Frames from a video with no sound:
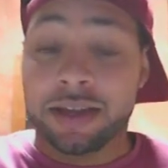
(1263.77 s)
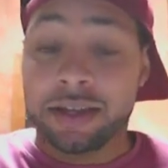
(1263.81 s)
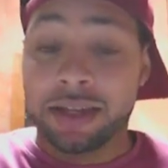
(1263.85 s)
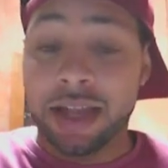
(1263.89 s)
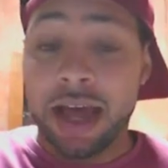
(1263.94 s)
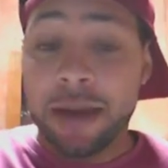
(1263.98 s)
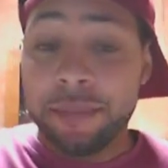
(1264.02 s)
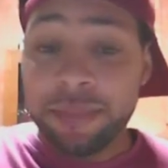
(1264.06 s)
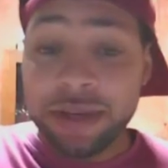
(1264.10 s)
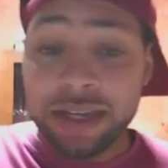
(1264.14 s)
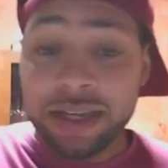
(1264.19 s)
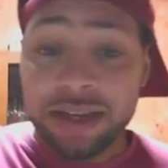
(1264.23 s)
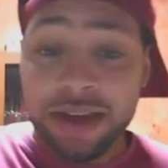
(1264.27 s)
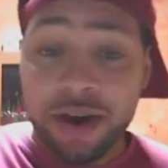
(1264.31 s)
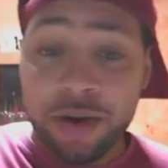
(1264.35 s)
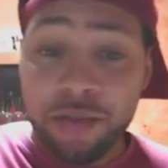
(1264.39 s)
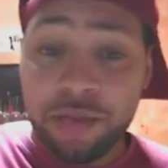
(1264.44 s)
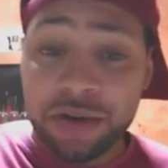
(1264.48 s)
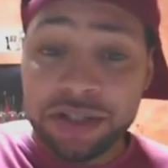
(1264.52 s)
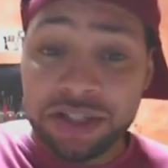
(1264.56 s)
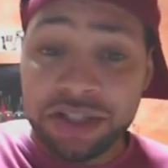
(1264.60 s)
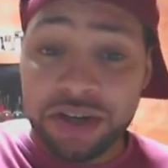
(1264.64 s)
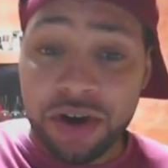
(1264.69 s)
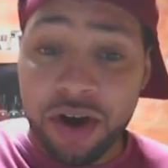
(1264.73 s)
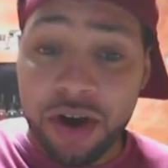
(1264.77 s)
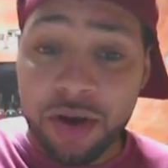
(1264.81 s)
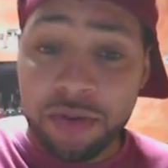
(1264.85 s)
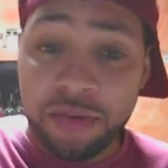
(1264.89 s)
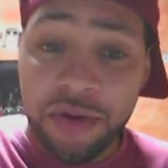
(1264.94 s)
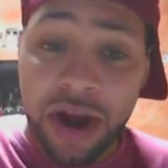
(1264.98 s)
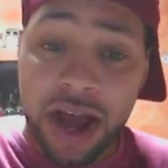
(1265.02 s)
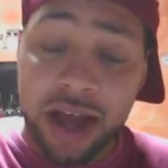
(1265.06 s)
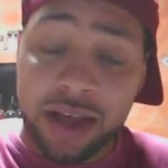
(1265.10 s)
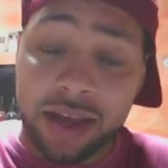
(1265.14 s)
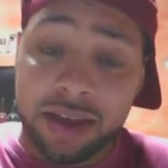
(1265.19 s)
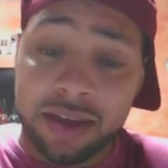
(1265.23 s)
Let me know what y'all
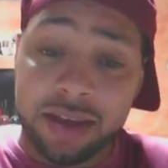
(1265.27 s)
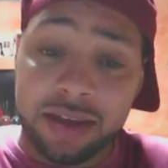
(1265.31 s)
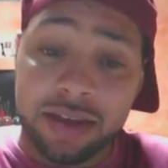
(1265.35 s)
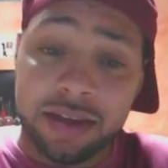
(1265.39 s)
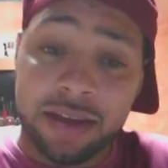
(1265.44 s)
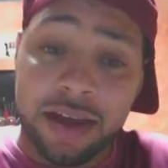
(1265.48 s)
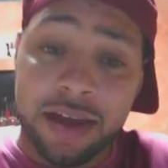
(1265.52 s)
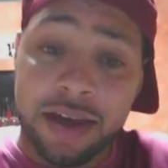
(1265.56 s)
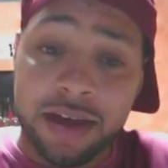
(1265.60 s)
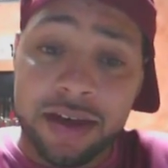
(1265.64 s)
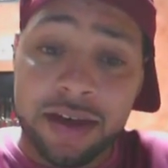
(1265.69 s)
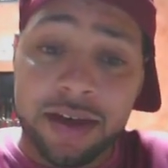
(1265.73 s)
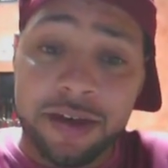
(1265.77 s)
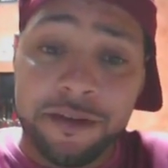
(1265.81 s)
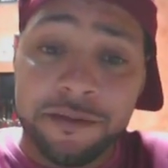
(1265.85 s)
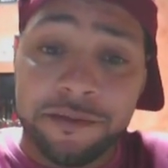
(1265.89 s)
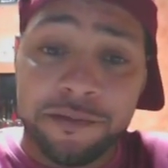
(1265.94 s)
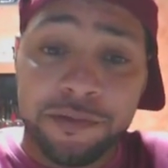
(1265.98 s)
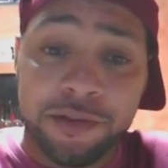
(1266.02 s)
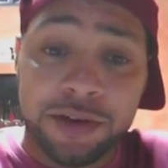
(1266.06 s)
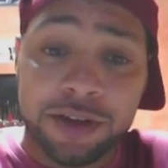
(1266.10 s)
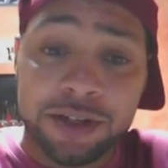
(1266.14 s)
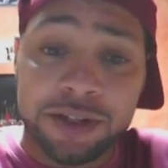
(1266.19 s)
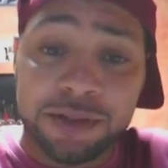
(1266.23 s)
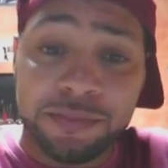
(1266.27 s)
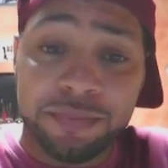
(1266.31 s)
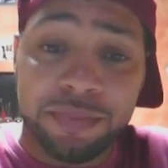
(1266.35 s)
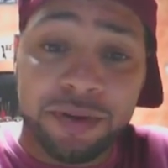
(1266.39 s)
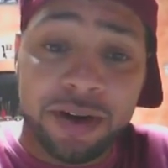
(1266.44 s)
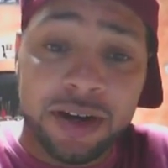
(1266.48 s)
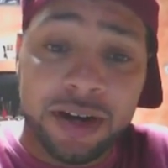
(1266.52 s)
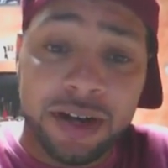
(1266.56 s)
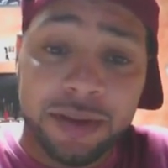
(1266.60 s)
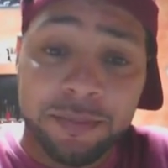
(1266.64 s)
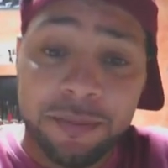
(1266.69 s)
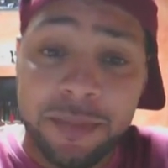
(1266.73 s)
rocking uh, for the
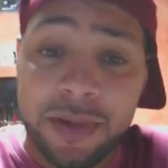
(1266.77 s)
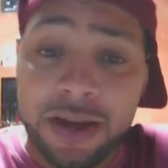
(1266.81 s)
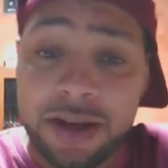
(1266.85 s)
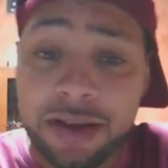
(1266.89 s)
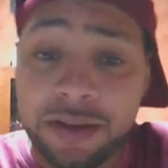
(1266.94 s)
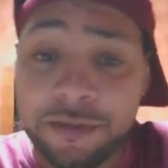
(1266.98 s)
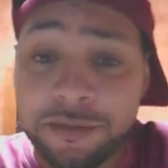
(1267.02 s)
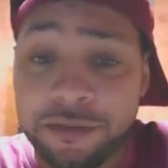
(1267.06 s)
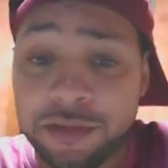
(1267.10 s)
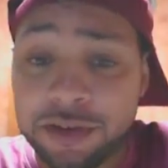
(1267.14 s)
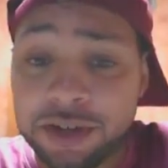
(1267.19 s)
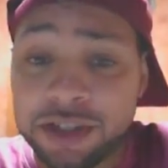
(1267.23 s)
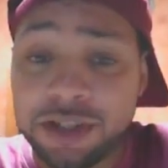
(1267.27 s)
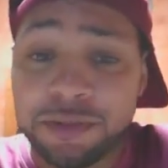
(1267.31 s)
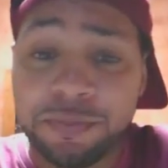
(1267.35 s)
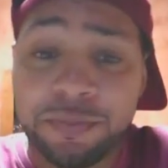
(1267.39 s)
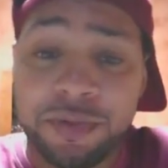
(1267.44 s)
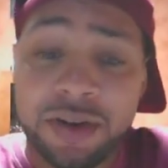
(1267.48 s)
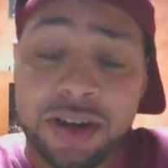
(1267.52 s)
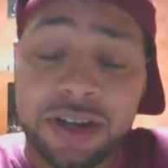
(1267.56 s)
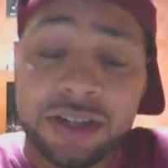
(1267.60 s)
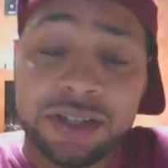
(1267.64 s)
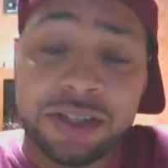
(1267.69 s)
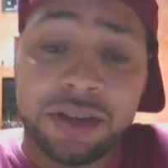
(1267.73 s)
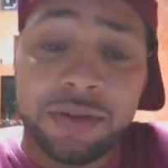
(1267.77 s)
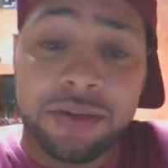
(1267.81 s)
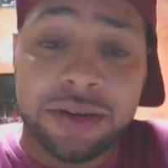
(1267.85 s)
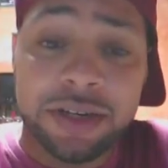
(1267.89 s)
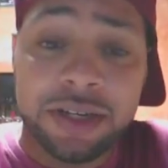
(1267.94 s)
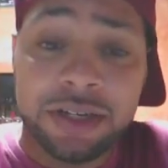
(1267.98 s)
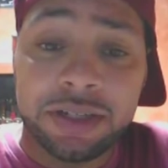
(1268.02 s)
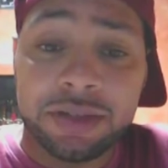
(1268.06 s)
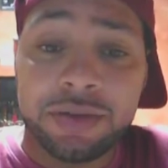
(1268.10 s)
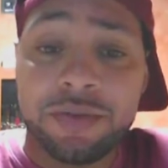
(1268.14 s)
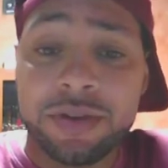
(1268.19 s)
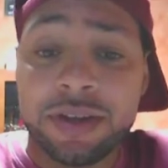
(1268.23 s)
spring month for the spring
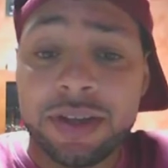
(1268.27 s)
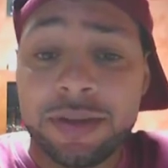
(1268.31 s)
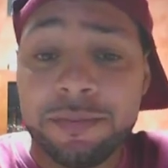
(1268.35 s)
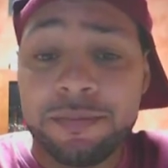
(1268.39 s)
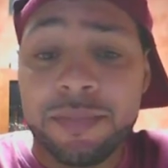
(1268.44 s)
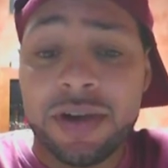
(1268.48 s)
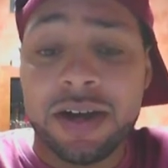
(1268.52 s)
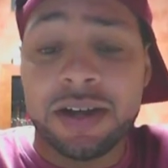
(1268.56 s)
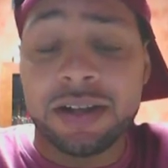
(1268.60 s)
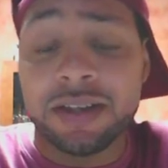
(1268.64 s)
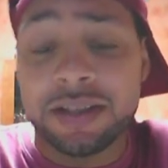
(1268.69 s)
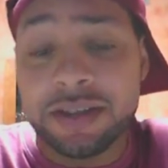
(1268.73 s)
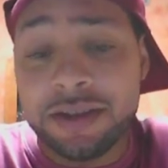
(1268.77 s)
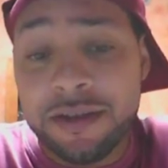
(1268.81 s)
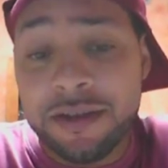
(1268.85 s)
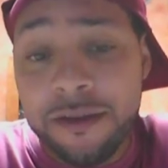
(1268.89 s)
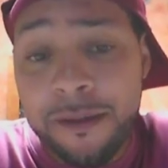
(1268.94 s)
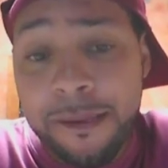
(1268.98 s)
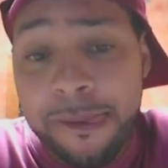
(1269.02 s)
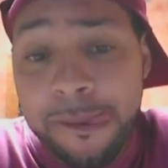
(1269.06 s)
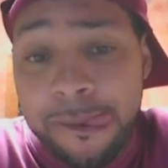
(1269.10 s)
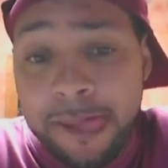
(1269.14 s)
2020 months.